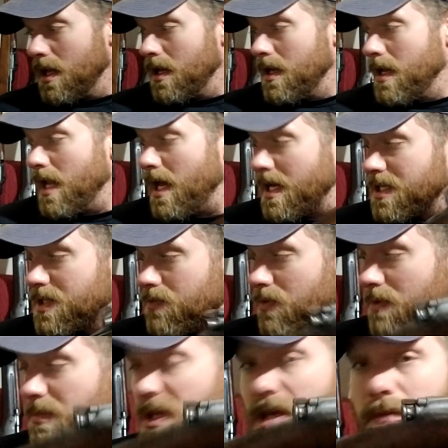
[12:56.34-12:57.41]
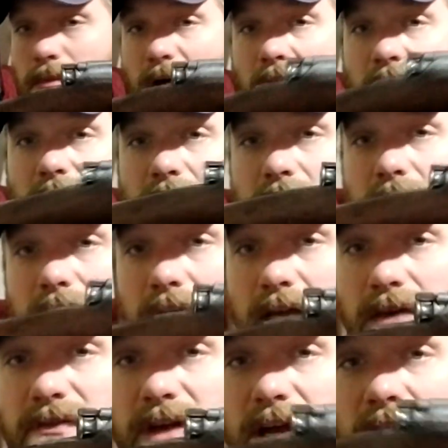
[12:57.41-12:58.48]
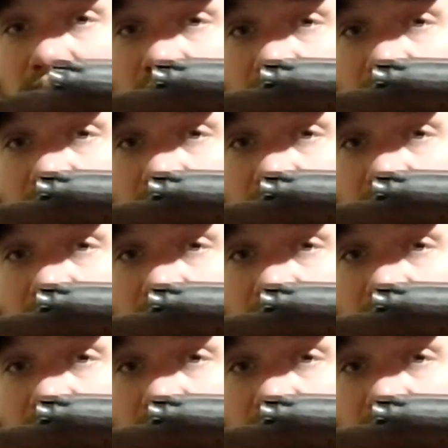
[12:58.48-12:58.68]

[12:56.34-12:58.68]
Next would be my Gewehr